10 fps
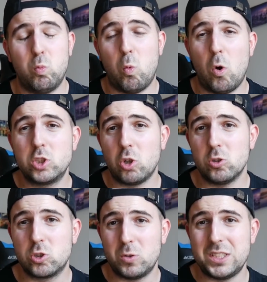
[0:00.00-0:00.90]
watch
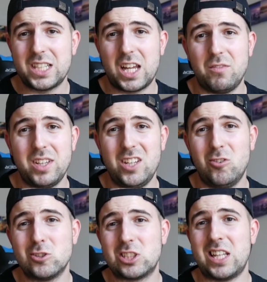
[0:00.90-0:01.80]
also these other
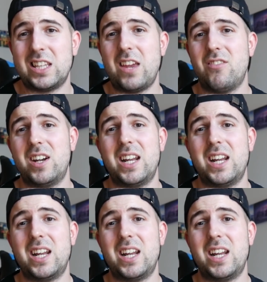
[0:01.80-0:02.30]
videos and they were